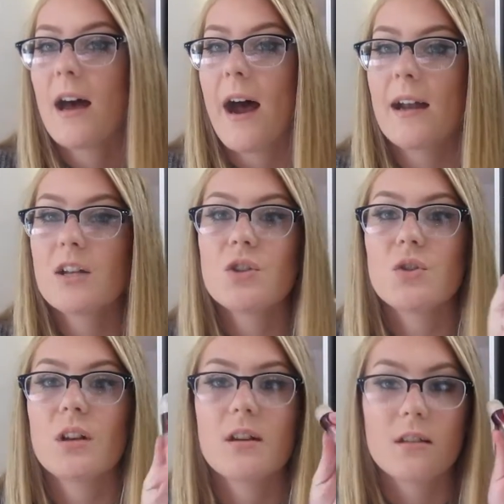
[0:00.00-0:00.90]
I just
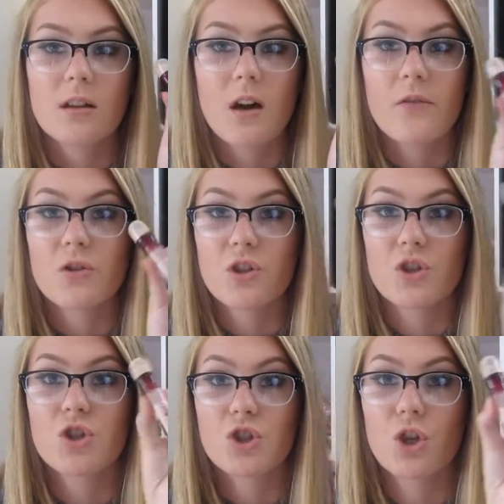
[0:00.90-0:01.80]
use it because the coverage is
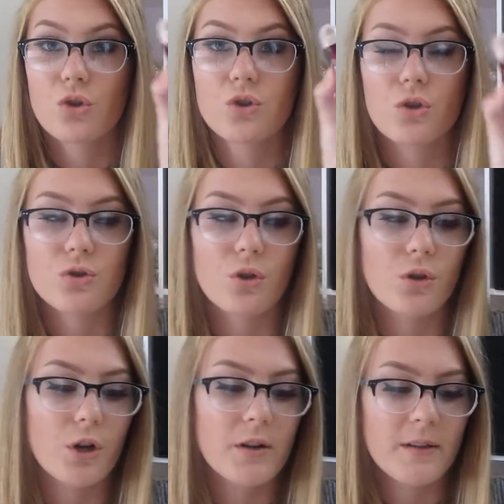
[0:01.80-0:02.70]
so, so, so
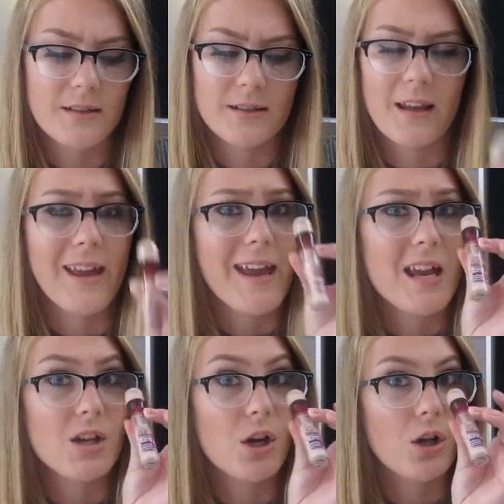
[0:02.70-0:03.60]
good and this is like
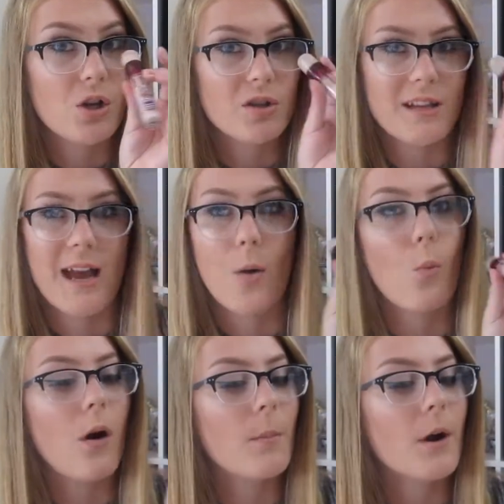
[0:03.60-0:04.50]
$8 at
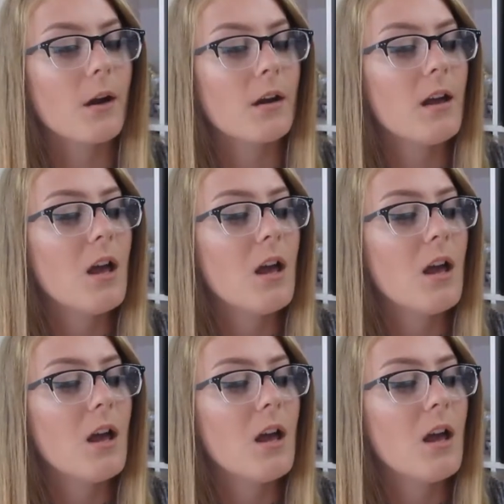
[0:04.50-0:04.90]
Walmart.